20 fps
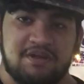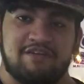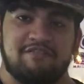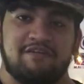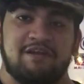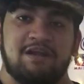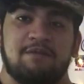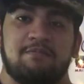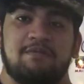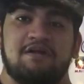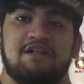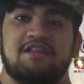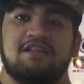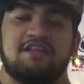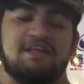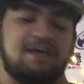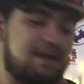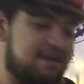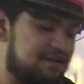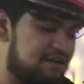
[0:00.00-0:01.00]
available
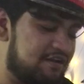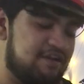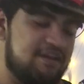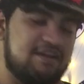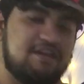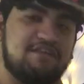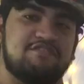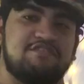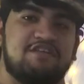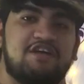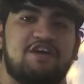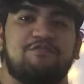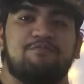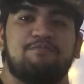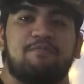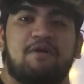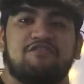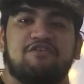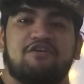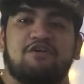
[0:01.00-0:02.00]
they are really safe
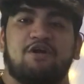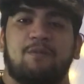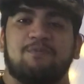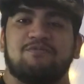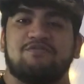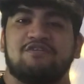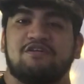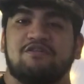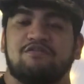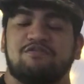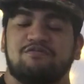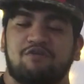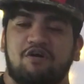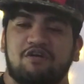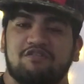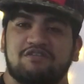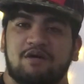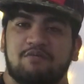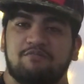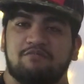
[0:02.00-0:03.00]
budget options
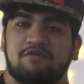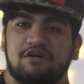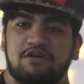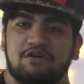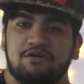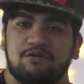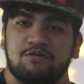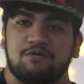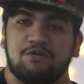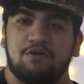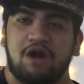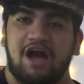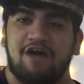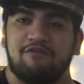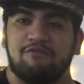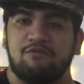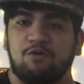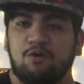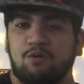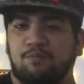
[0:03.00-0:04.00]
for someone who
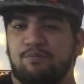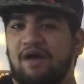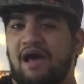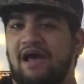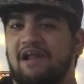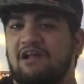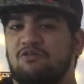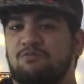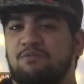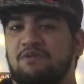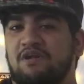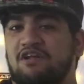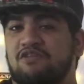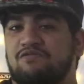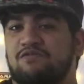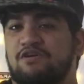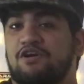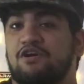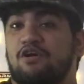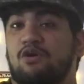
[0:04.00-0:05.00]
have no prior
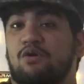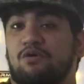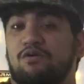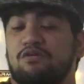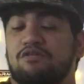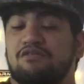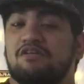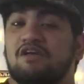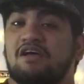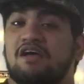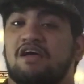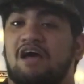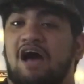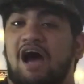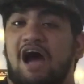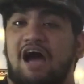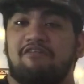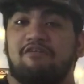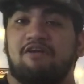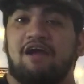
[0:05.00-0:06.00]
experience with drones
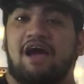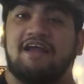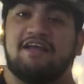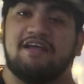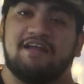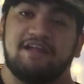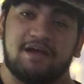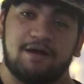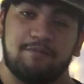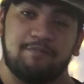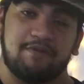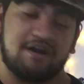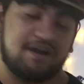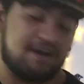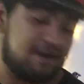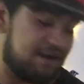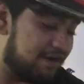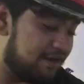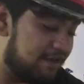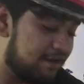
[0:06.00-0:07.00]
i would highly recommend
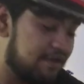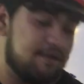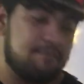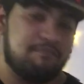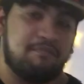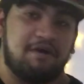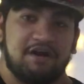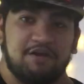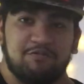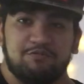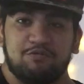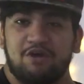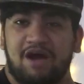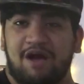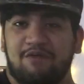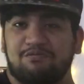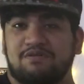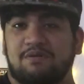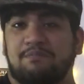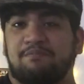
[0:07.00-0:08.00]
it but if you
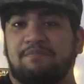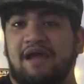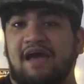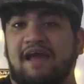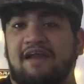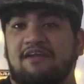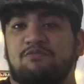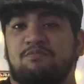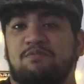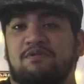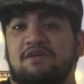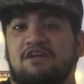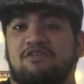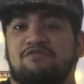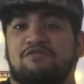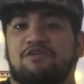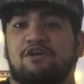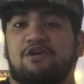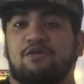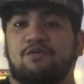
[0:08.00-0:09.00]
have some prior
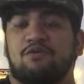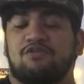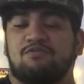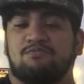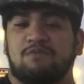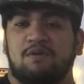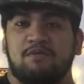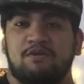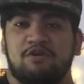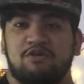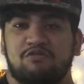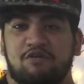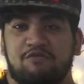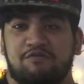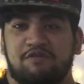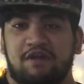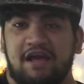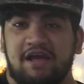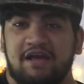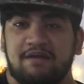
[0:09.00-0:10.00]
experience with drones maybe you were
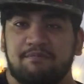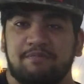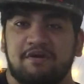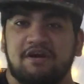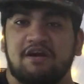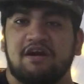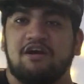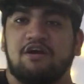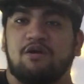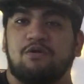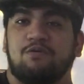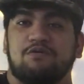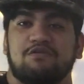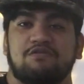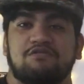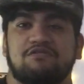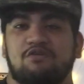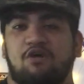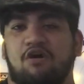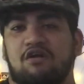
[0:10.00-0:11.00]
flying bigger
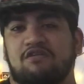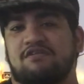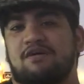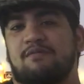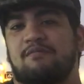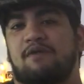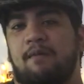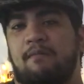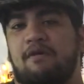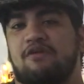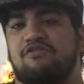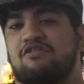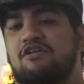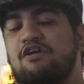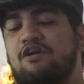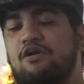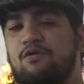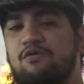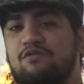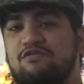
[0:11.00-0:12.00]
drones or some commercial
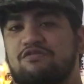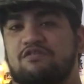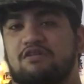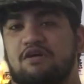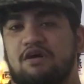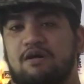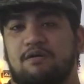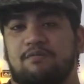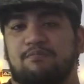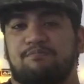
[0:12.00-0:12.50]
drones uh,